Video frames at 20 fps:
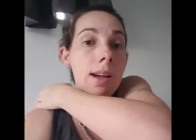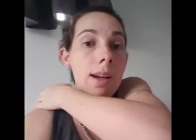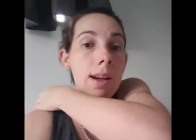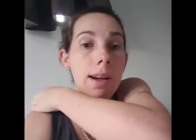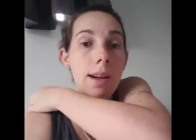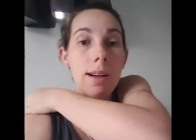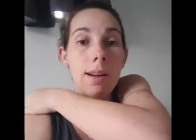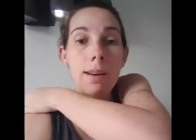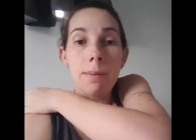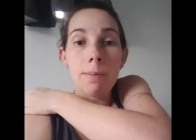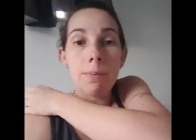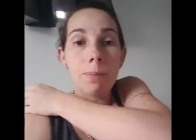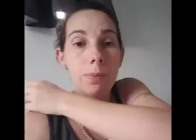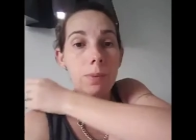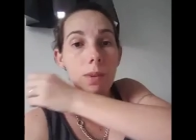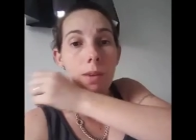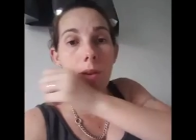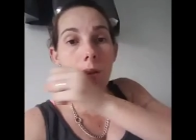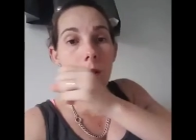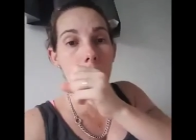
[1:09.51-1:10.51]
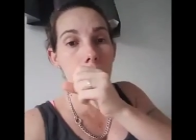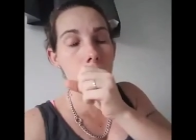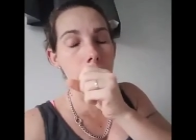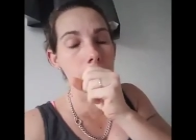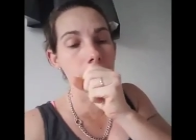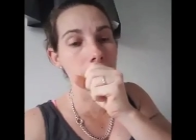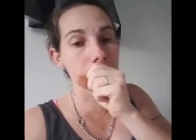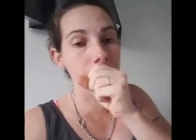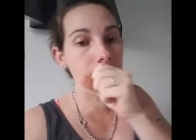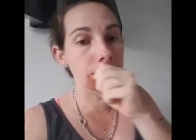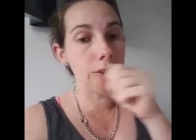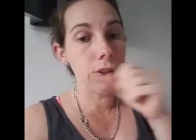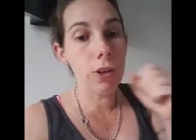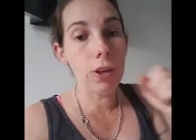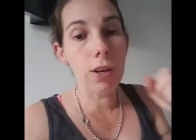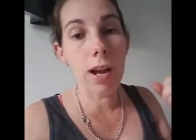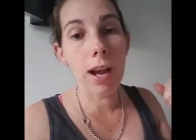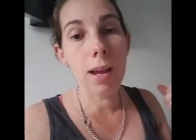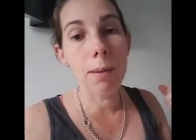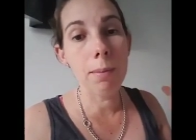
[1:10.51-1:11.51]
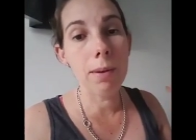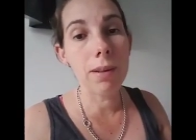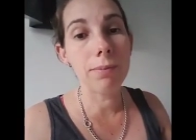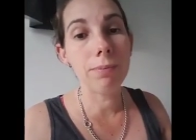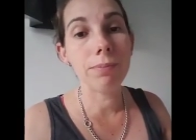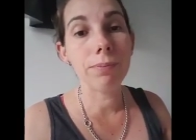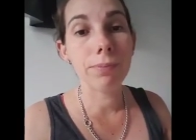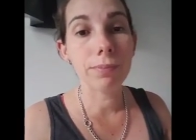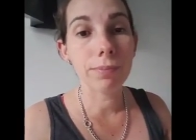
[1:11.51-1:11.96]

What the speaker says: you name it,